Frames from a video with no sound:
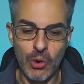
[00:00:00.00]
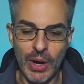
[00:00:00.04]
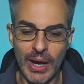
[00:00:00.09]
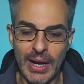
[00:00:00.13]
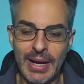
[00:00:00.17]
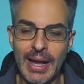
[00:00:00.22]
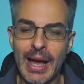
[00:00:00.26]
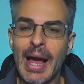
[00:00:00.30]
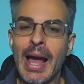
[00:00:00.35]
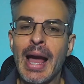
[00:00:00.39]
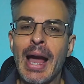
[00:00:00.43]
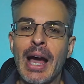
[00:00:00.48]

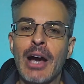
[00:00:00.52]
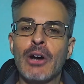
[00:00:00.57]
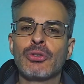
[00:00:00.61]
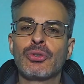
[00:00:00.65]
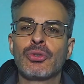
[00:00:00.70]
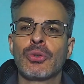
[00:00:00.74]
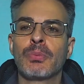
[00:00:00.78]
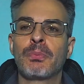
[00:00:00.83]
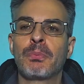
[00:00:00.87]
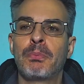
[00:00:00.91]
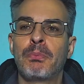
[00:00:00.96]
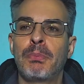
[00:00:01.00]
how
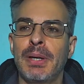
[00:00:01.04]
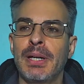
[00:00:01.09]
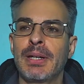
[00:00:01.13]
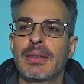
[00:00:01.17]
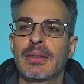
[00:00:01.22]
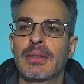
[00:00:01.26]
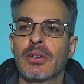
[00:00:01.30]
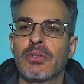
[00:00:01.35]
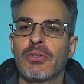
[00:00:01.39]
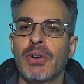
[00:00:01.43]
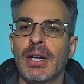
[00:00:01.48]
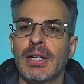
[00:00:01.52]
to pick
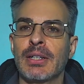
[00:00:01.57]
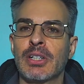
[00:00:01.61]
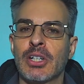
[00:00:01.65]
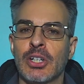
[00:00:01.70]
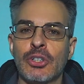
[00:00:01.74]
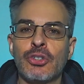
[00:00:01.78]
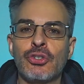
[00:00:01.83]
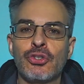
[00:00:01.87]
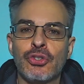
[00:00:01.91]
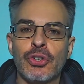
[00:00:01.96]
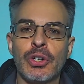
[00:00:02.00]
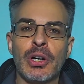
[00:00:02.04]
the right
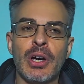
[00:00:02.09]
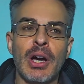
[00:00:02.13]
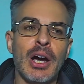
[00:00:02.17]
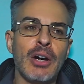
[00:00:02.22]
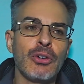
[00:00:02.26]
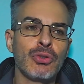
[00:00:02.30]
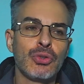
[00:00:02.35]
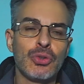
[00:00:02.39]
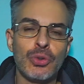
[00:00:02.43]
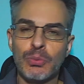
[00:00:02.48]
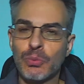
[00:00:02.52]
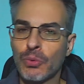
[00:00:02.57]
country,
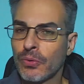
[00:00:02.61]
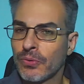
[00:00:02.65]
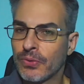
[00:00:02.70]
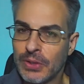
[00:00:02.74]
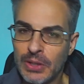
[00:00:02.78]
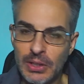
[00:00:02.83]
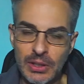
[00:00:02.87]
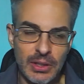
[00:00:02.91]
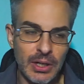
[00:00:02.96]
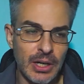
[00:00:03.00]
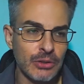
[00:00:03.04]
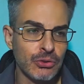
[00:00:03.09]
how to move
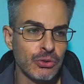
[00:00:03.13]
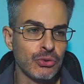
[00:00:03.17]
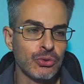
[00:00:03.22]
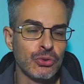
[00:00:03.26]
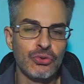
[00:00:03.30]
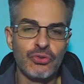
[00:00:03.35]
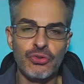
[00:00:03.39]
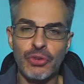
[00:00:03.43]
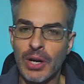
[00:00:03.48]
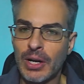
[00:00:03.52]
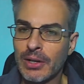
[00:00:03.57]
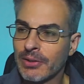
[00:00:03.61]
here, how to do
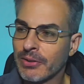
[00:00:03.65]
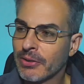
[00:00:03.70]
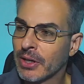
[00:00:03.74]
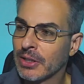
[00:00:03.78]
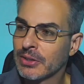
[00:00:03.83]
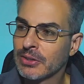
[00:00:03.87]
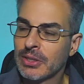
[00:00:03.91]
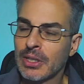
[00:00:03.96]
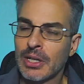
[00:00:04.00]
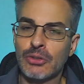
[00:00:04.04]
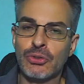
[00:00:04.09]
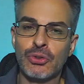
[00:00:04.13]
trial
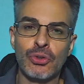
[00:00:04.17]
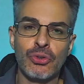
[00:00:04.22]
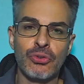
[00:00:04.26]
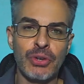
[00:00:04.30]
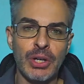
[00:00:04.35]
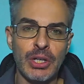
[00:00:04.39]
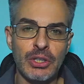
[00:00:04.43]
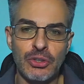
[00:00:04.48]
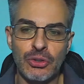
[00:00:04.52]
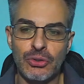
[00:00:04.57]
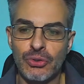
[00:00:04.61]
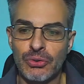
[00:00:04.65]
runs, how to
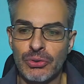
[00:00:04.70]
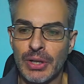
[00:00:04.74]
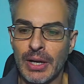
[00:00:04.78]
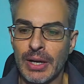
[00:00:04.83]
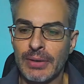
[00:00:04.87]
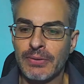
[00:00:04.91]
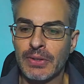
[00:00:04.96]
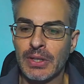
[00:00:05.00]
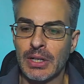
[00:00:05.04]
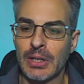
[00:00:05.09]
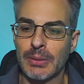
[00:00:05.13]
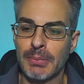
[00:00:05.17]
create your new life
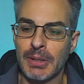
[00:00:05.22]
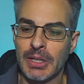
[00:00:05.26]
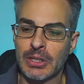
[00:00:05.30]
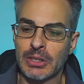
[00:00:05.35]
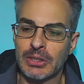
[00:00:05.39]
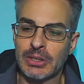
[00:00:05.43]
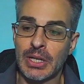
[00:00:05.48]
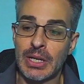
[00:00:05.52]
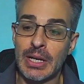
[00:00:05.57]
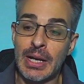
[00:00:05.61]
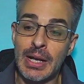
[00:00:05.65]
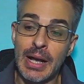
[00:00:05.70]
here.
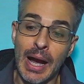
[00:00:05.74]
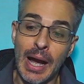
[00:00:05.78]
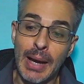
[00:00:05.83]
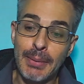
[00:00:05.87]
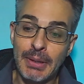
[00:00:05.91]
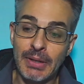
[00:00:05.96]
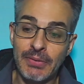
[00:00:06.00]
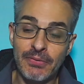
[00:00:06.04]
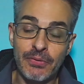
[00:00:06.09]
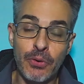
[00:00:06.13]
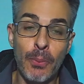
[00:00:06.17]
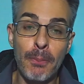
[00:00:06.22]
Because, I
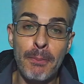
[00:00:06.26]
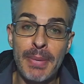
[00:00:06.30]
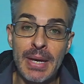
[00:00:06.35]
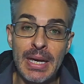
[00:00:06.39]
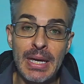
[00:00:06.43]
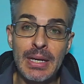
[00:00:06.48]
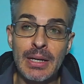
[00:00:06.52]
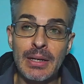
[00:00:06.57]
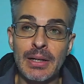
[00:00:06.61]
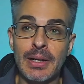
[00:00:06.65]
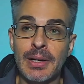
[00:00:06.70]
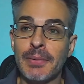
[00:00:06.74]
mean, for
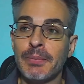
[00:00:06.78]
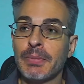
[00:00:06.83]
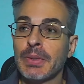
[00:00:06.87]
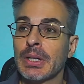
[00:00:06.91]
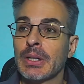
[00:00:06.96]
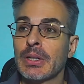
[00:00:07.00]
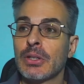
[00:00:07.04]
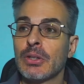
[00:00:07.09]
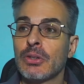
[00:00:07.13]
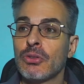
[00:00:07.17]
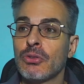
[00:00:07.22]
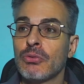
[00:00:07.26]
me,
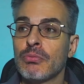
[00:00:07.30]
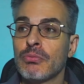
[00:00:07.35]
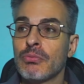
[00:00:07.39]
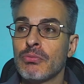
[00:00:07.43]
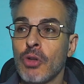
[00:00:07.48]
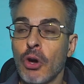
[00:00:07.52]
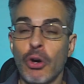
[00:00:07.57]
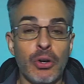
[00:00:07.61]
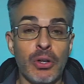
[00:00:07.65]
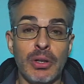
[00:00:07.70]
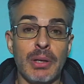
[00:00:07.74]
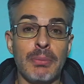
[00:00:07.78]

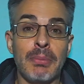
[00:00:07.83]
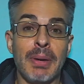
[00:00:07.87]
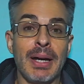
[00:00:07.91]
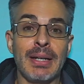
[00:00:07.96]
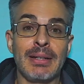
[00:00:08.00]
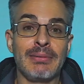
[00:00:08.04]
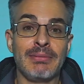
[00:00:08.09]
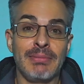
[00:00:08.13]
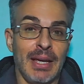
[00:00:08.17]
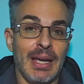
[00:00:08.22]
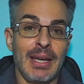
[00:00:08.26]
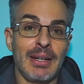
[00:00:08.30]
not only my
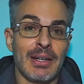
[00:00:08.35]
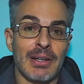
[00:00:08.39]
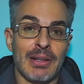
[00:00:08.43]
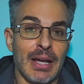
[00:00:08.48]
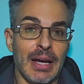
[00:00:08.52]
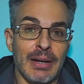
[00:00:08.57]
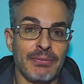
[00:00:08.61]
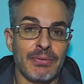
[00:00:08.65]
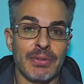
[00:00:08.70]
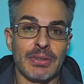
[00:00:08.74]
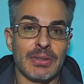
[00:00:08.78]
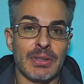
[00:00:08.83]
dating
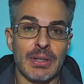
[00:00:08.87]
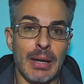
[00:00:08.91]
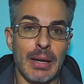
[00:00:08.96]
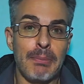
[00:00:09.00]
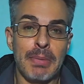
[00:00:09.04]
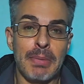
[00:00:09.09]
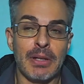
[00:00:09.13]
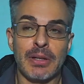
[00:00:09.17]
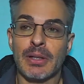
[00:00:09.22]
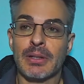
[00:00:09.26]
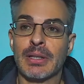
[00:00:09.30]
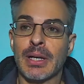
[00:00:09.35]
life is a
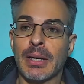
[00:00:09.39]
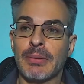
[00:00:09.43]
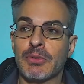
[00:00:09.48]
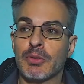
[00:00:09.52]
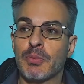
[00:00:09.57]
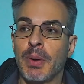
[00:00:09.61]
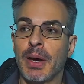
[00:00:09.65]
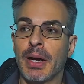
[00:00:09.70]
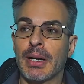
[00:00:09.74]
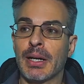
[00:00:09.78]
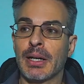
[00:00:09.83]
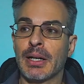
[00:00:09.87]
million times
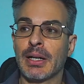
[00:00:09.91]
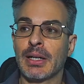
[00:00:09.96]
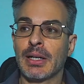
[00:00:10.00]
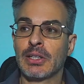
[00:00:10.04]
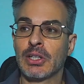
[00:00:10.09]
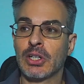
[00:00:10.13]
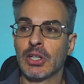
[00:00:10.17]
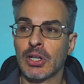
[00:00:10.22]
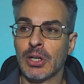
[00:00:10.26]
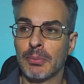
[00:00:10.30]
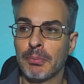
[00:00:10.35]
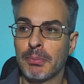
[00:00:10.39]
better
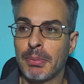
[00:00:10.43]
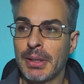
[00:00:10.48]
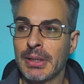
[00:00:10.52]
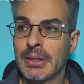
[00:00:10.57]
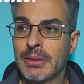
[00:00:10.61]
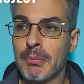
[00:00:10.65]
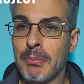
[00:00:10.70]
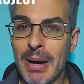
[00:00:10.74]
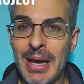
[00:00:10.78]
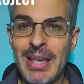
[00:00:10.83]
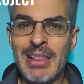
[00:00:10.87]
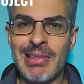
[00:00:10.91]
here, but
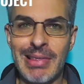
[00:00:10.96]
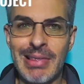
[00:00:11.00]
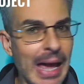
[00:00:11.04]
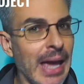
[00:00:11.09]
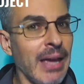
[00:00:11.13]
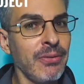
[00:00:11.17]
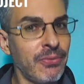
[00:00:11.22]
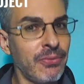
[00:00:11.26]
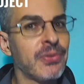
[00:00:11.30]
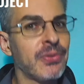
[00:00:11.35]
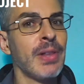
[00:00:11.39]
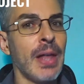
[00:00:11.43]
my
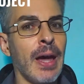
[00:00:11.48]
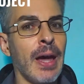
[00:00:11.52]
life